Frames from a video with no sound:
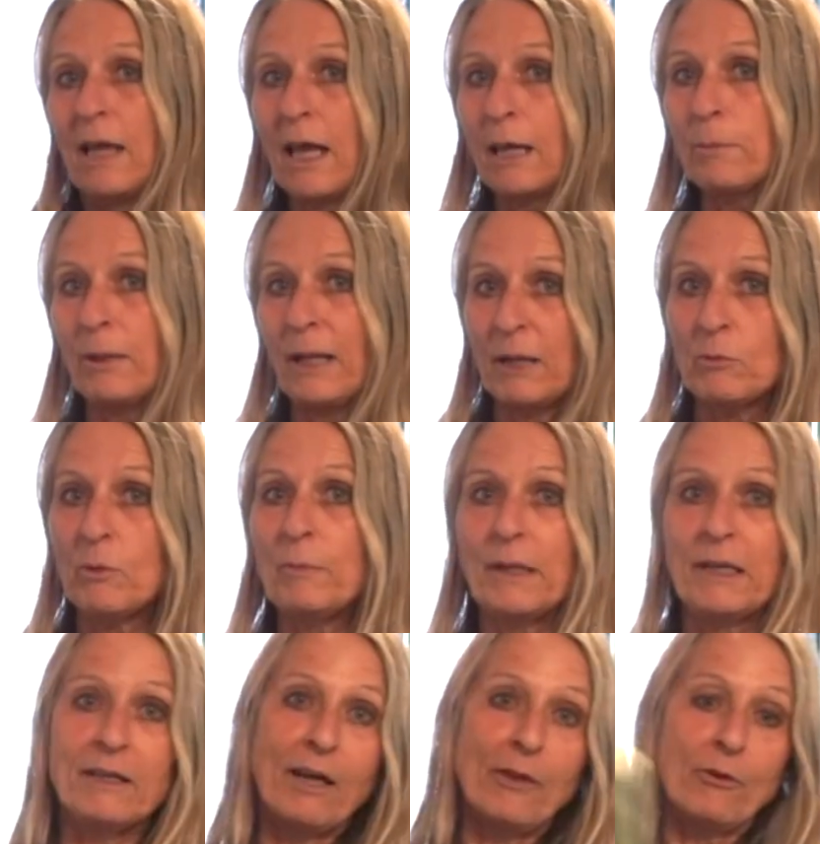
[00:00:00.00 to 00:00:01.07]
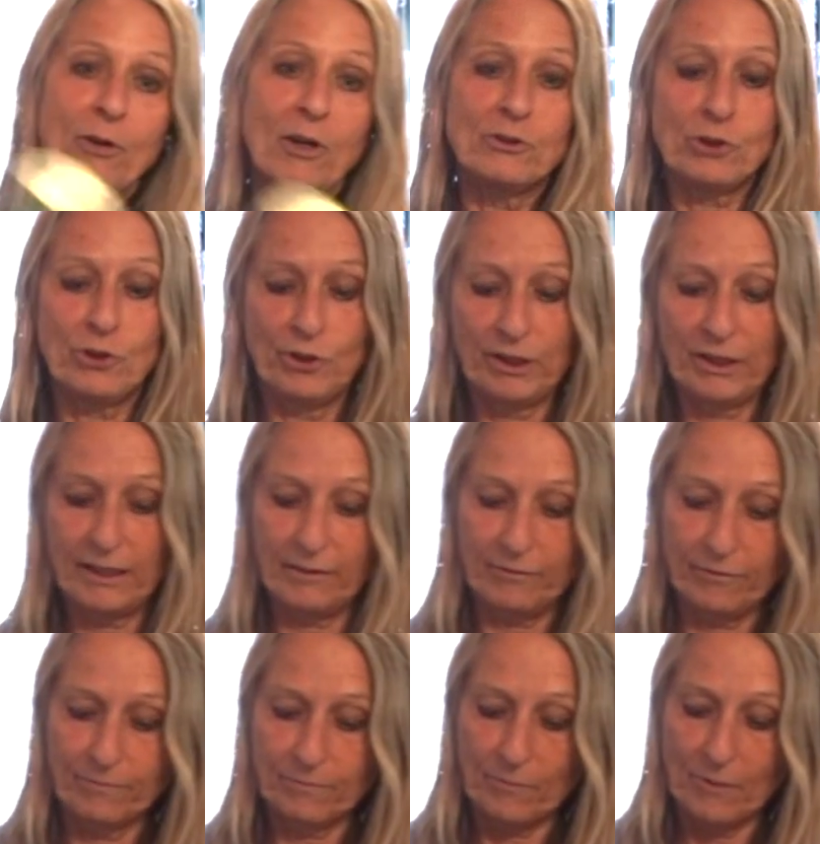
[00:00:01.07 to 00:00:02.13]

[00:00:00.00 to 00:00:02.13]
Eggplant would be another alternative.